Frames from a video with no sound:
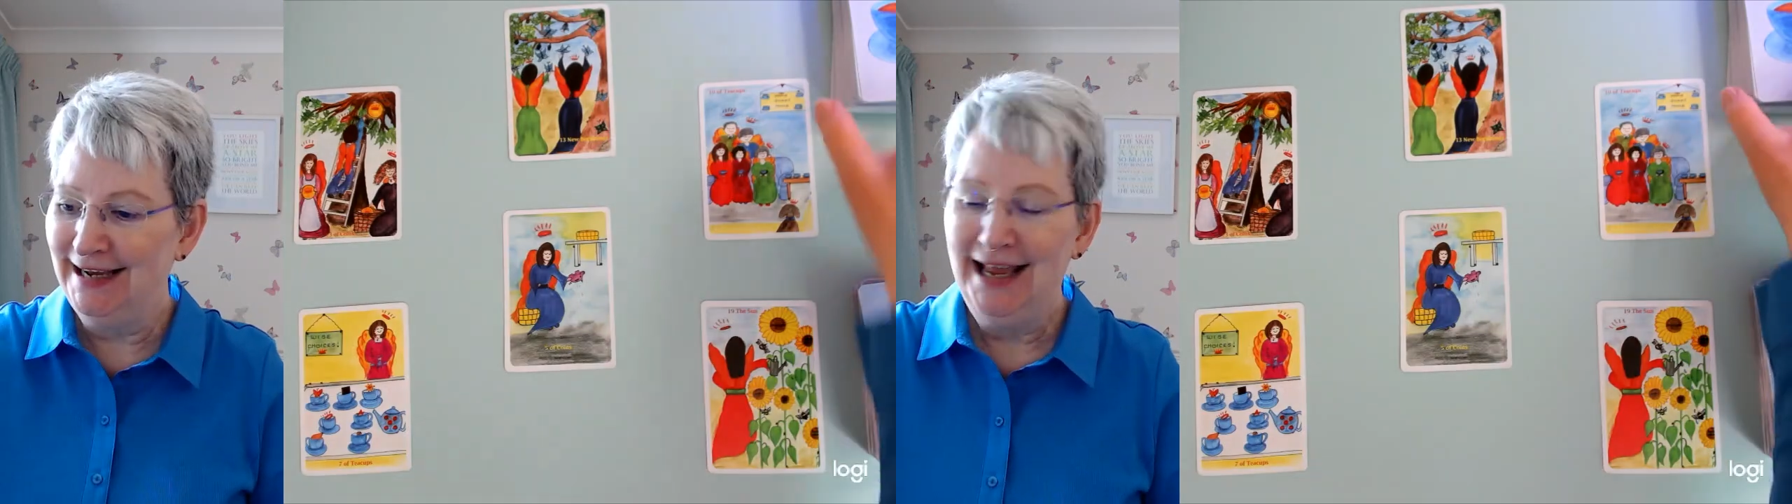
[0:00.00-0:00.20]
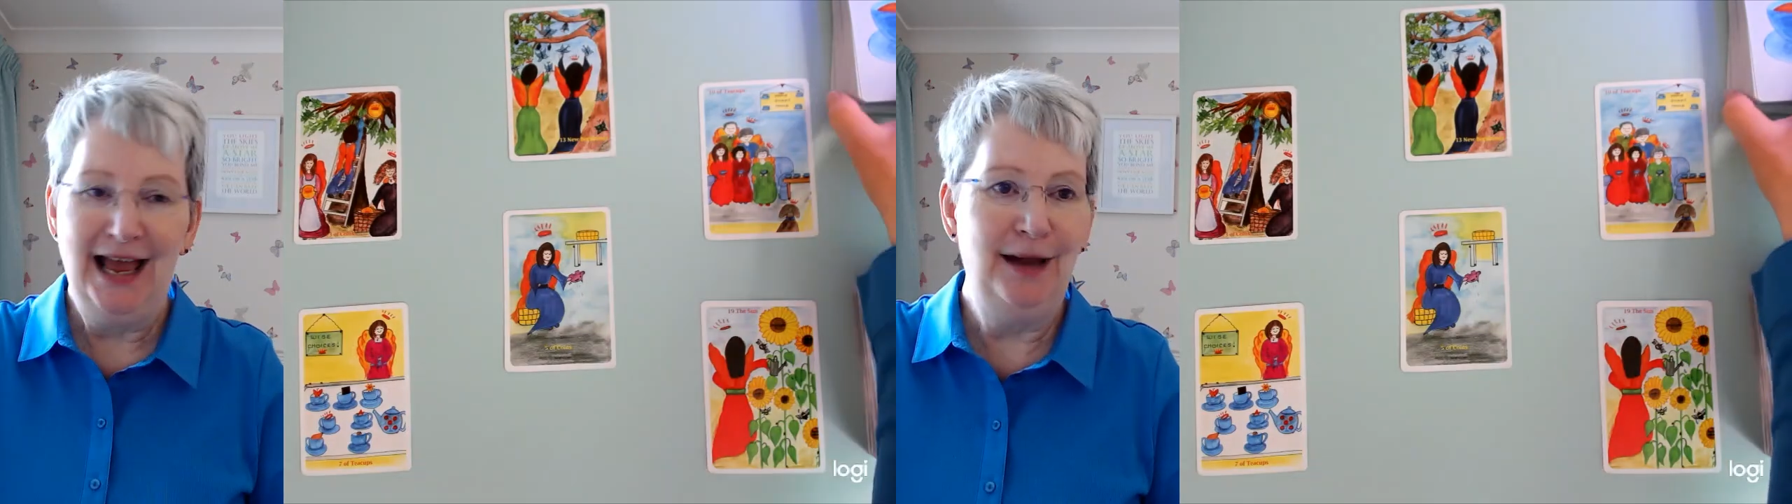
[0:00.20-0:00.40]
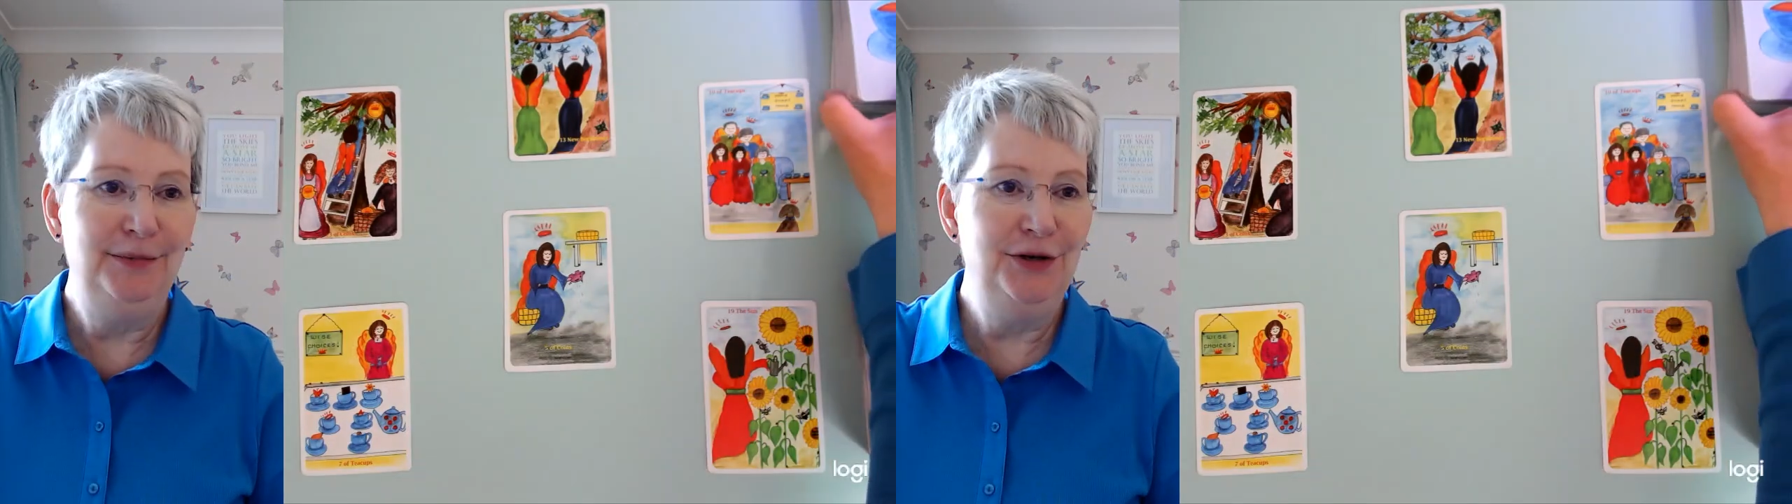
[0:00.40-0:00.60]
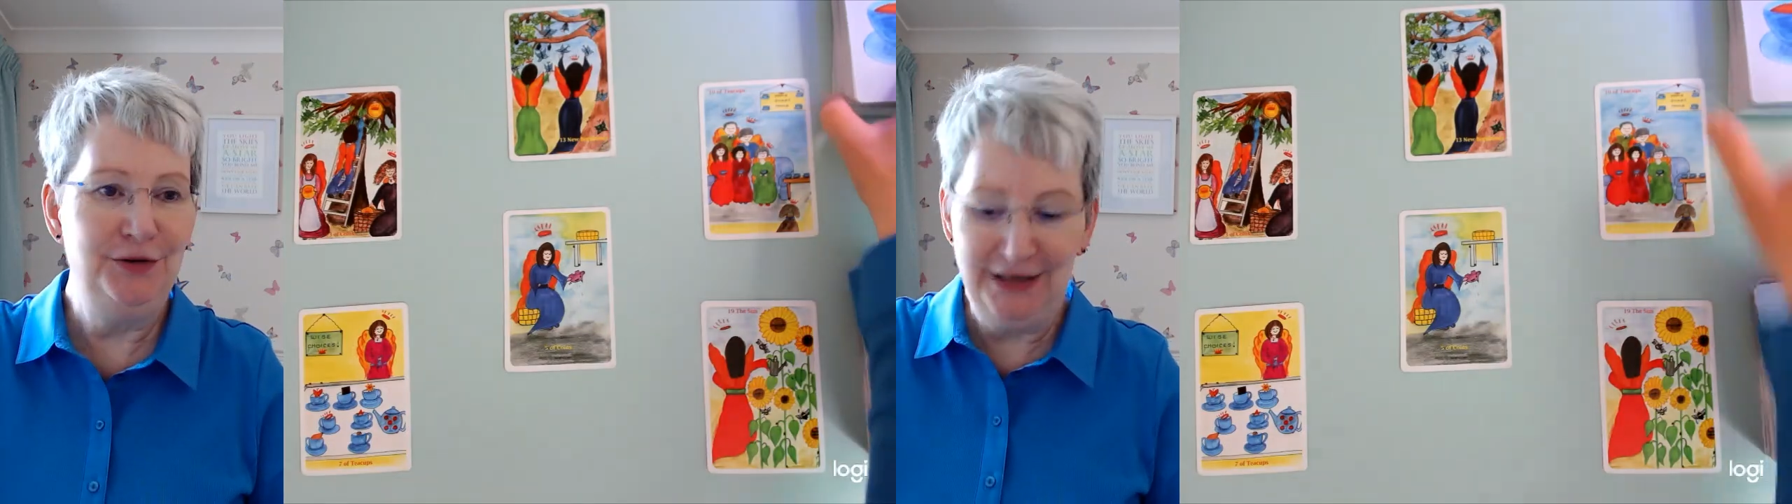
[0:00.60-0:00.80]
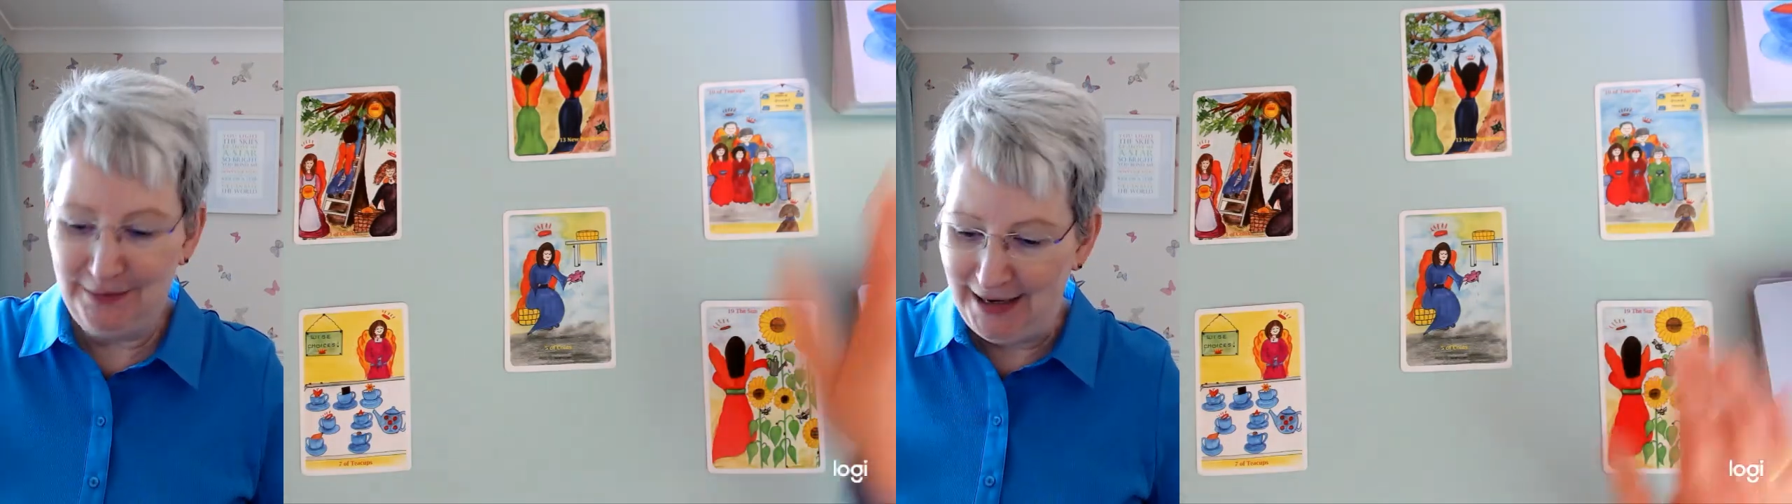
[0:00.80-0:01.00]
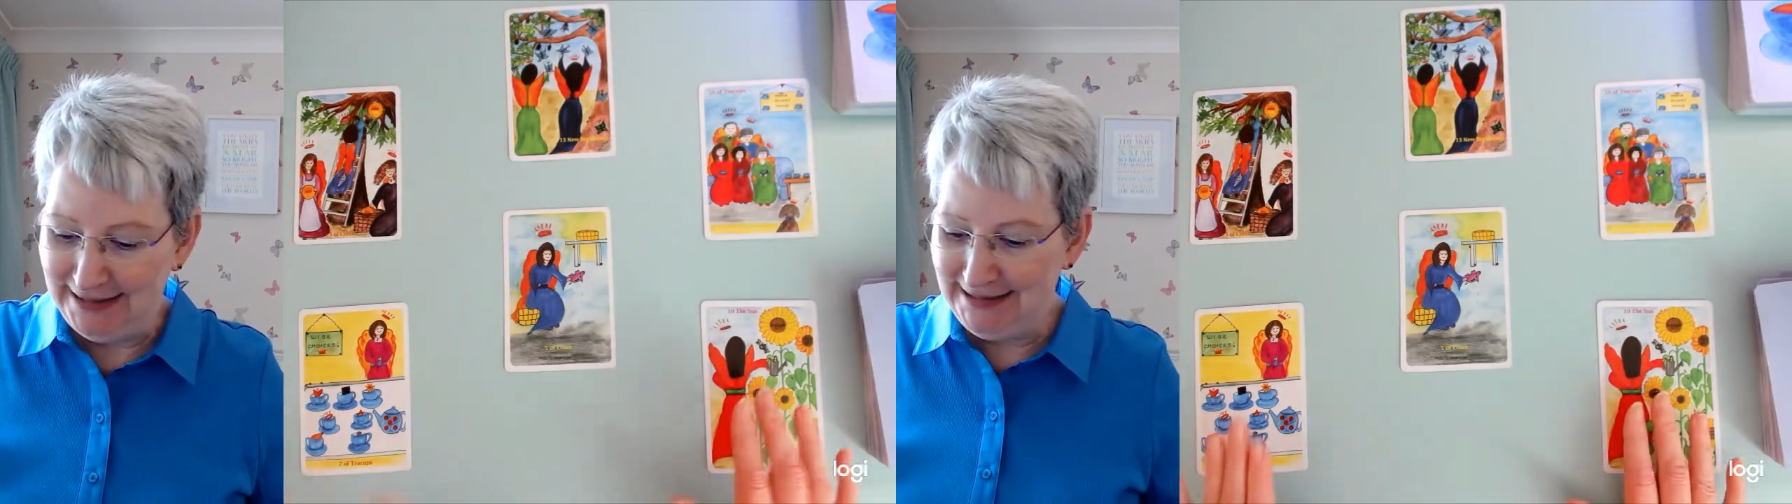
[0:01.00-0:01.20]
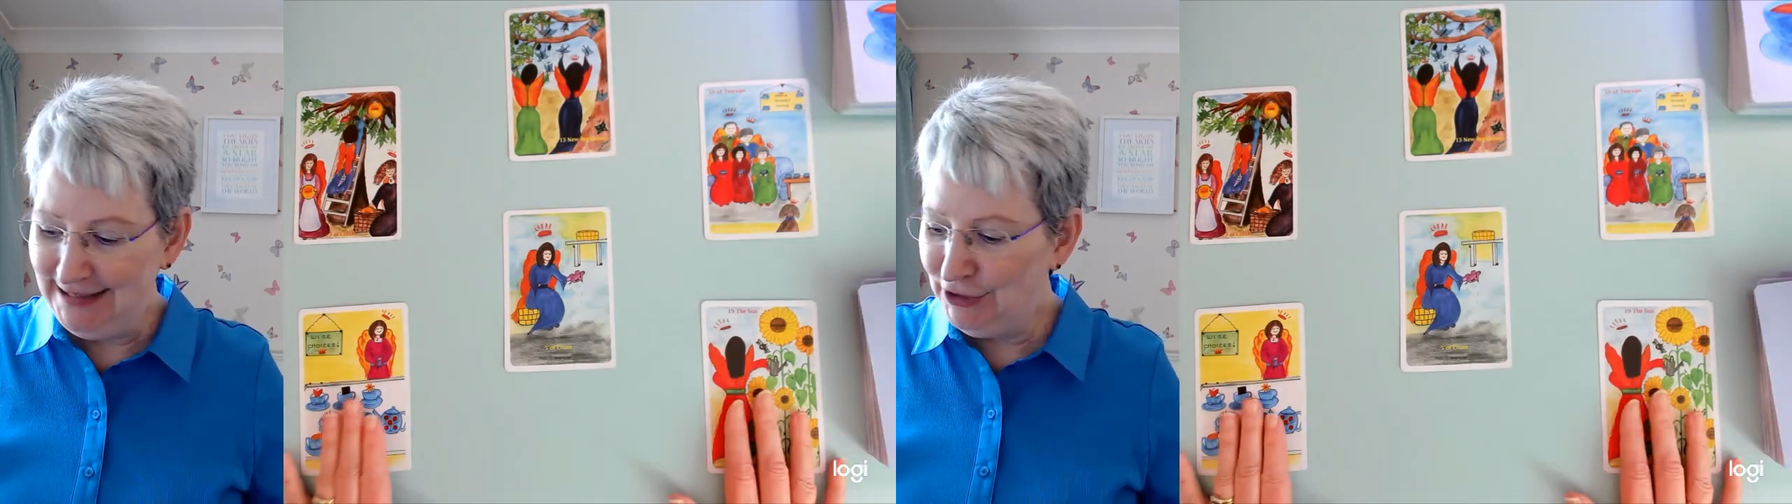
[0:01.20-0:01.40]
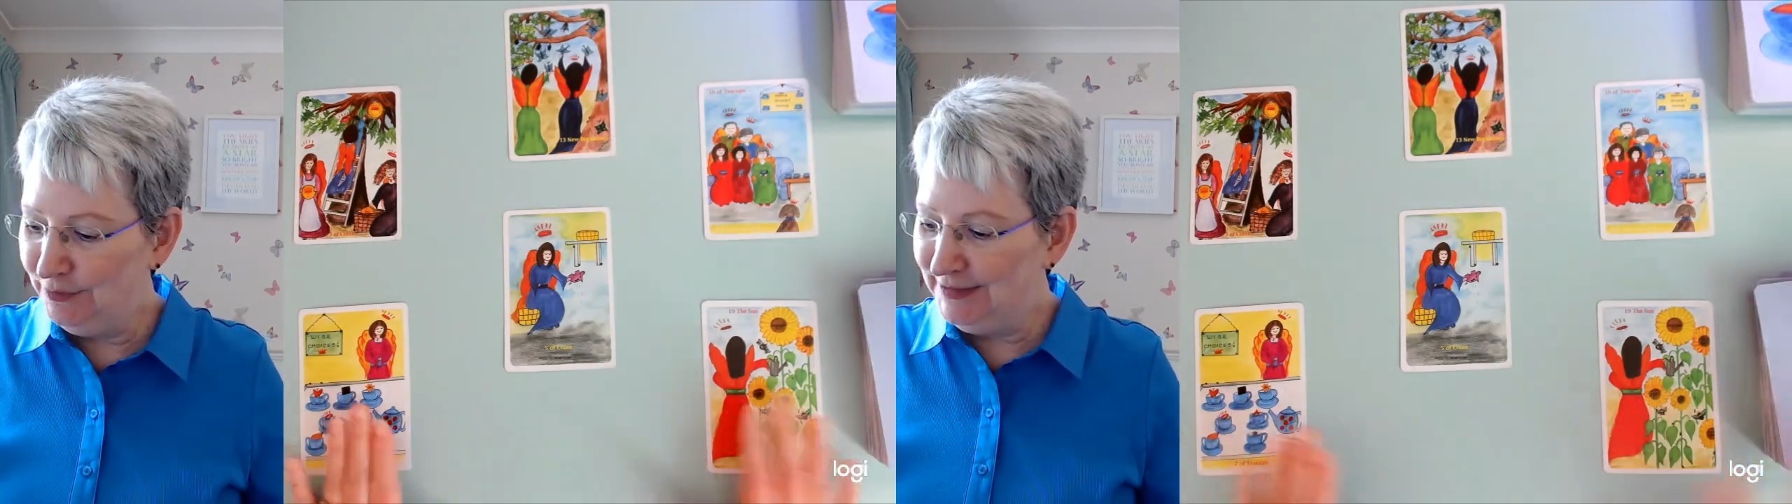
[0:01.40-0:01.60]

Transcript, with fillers: I'm using my teacup